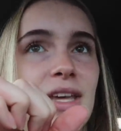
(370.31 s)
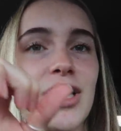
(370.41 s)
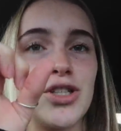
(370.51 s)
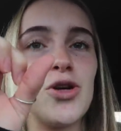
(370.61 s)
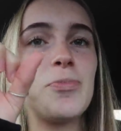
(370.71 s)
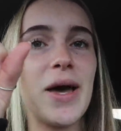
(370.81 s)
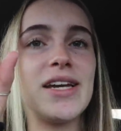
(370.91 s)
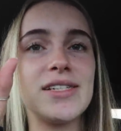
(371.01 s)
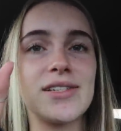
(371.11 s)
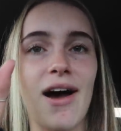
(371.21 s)
Yeah, two
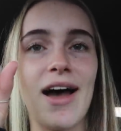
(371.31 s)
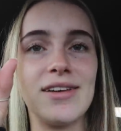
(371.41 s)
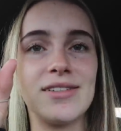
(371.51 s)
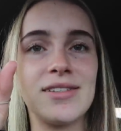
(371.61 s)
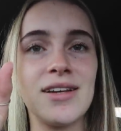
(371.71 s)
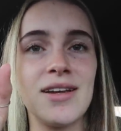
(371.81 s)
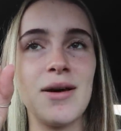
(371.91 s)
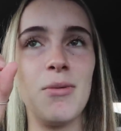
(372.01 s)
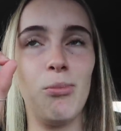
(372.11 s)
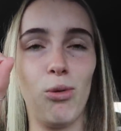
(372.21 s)
pea sized
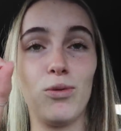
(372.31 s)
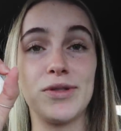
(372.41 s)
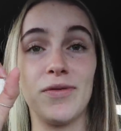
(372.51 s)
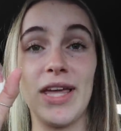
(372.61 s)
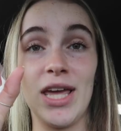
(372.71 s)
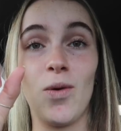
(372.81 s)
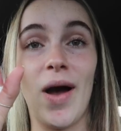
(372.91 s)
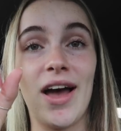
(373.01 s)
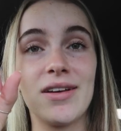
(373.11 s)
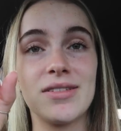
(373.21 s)
balls of
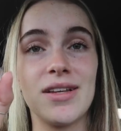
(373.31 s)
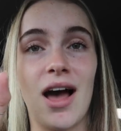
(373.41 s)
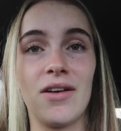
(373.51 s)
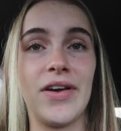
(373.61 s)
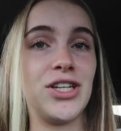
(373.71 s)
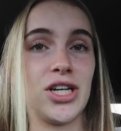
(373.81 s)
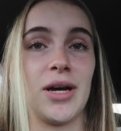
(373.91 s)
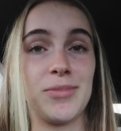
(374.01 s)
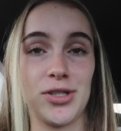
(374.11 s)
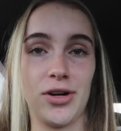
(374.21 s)
earwax out of each
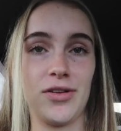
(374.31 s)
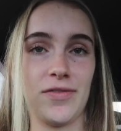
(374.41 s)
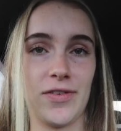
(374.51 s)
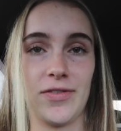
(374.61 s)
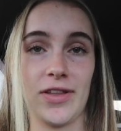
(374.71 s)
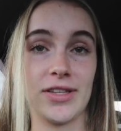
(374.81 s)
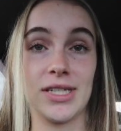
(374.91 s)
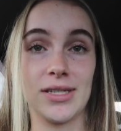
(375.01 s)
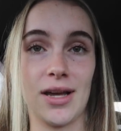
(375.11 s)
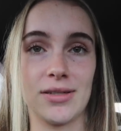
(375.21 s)
ear. I'm sorry if you find this
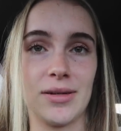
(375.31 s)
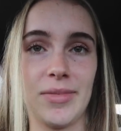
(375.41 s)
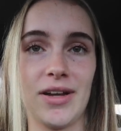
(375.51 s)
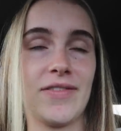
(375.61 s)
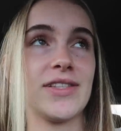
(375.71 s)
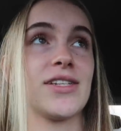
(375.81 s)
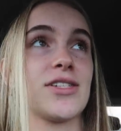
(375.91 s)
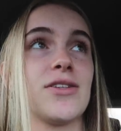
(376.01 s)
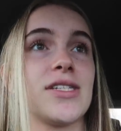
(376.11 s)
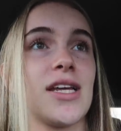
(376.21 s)
disgusting, but I find this
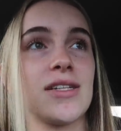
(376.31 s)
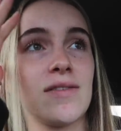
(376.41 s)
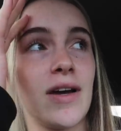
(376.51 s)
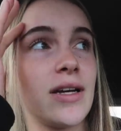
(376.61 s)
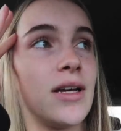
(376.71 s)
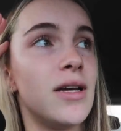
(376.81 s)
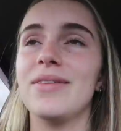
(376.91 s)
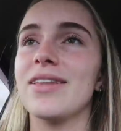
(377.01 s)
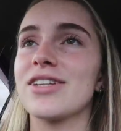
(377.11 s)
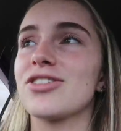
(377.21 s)
so satisfying.
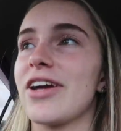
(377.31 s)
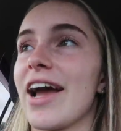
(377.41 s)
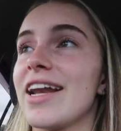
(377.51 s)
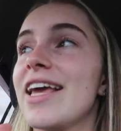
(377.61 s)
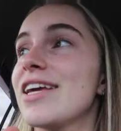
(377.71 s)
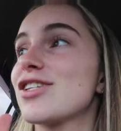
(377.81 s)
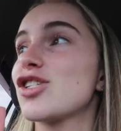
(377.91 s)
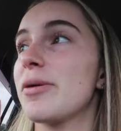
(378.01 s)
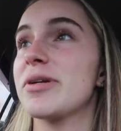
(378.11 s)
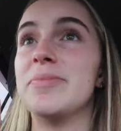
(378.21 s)
Literally, I can hear
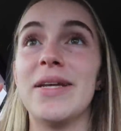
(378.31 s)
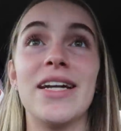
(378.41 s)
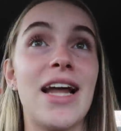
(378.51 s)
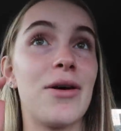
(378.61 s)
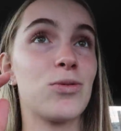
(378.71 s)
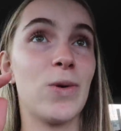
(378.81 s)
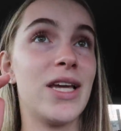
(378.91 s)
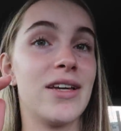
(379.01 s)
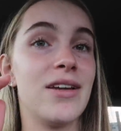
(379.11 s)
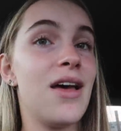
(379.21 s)
so much better now. It's weird.